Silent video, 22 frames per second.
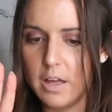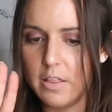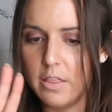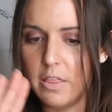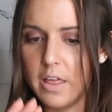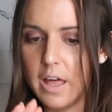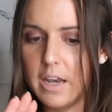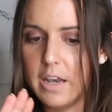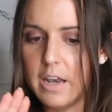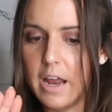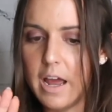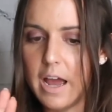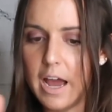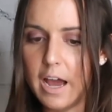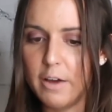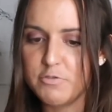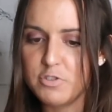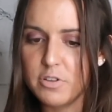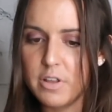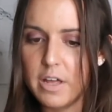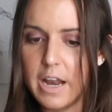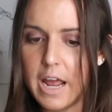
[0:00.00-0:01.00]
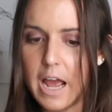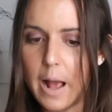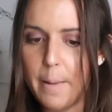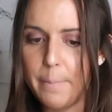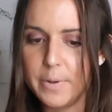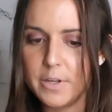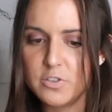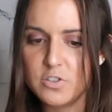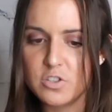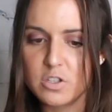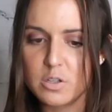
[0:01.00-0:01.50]
Then after that
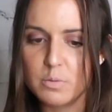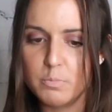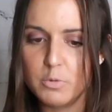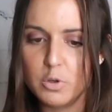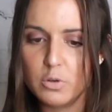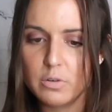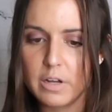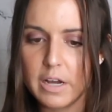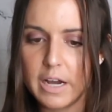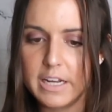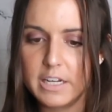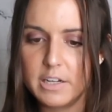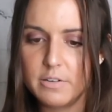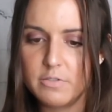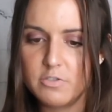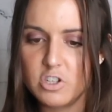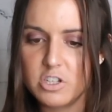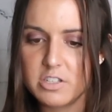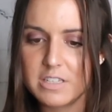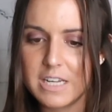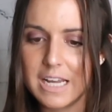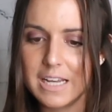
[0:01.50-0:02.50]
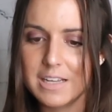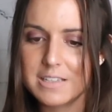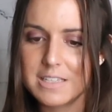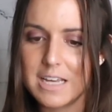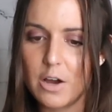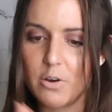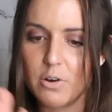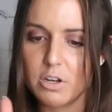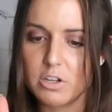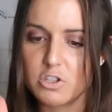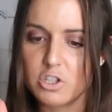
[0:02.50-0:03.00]
happens, the moon kind of just hangs
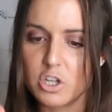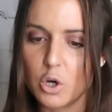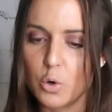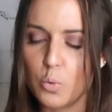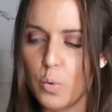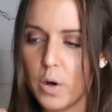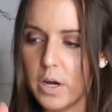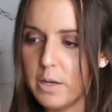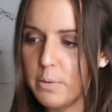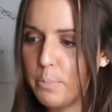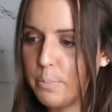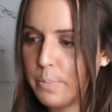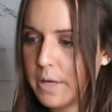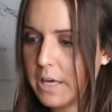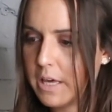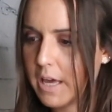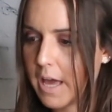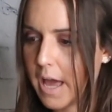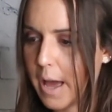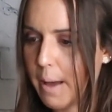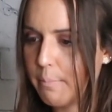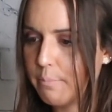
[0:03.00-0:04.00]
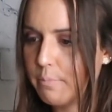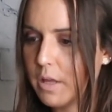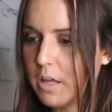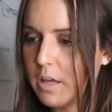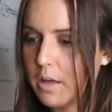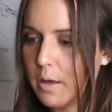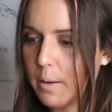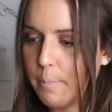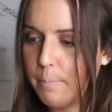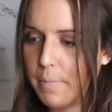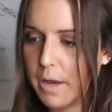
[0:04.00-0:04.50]
out until 1 p.m.
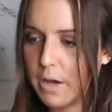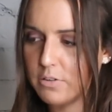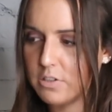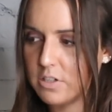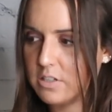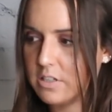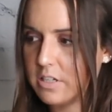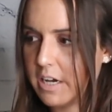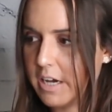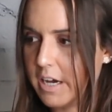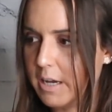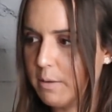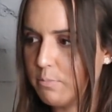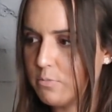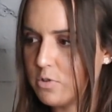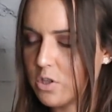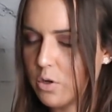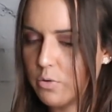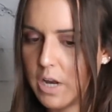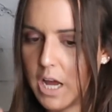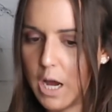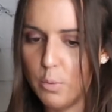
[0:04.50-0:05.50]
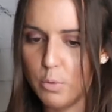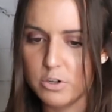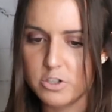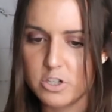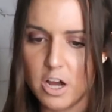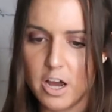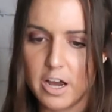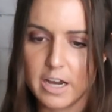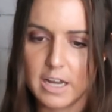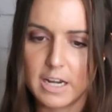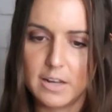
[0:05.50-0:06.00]
mountain time. So now we're
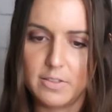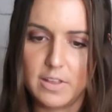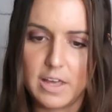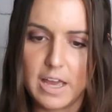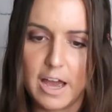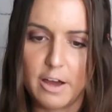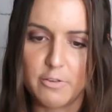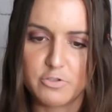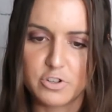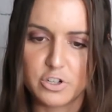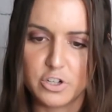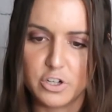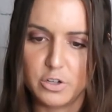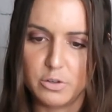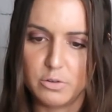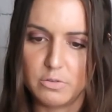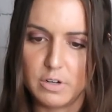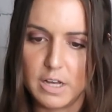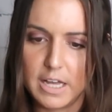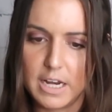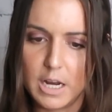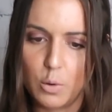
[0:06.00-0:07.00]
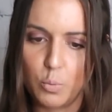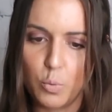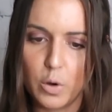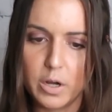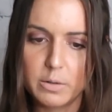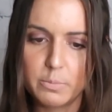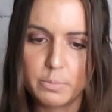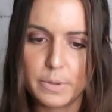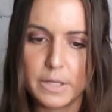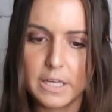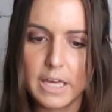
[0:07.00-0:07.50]
talking in the afternoon. And at
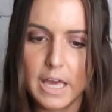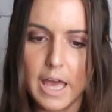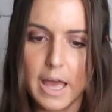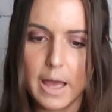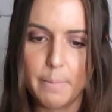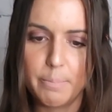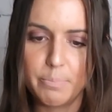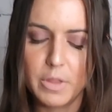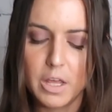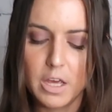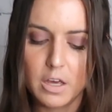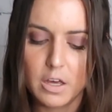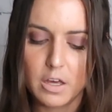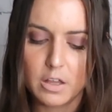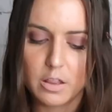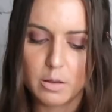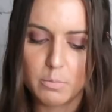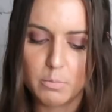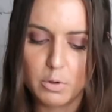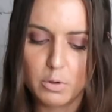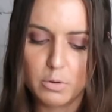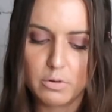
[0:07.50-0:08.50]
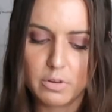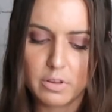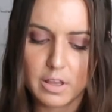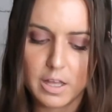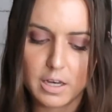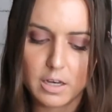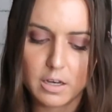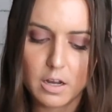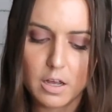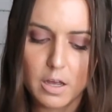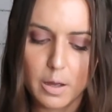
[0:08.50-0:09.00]
1 p.m., the moon
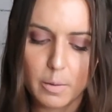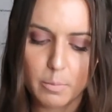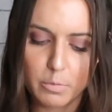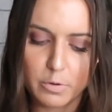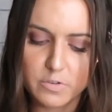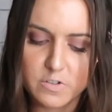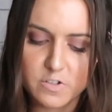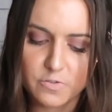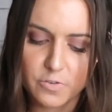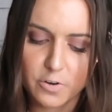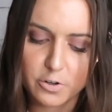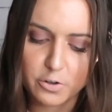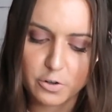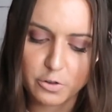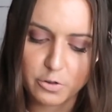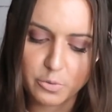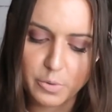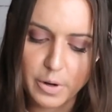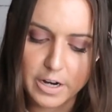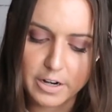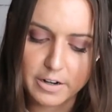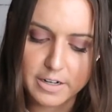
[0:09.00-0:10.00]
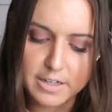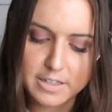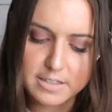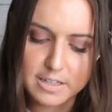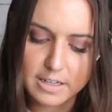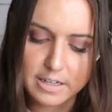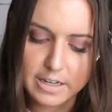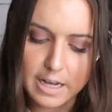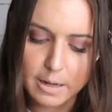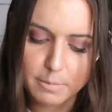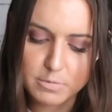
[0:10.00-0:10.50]
then moves further through Aries
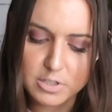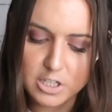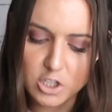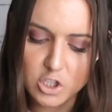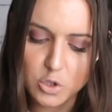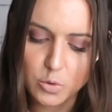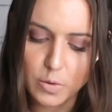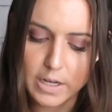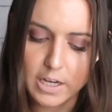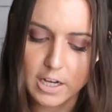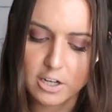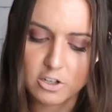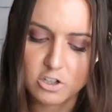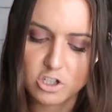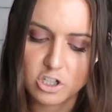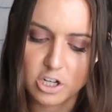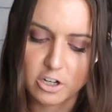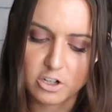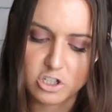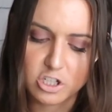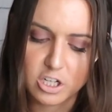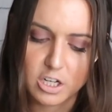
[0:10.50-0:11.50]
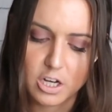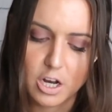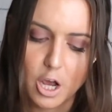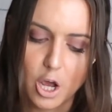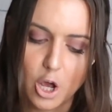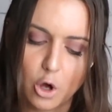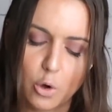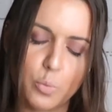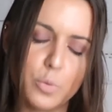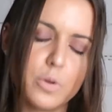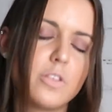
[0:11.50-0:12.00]
and comes into a conjunction
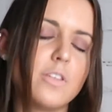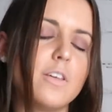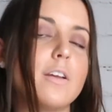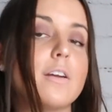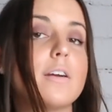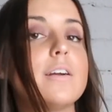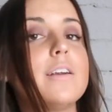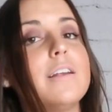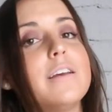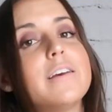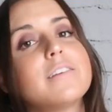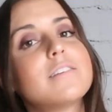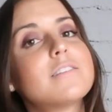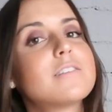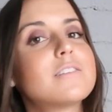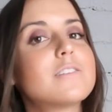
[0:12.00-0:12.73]
with Uranus.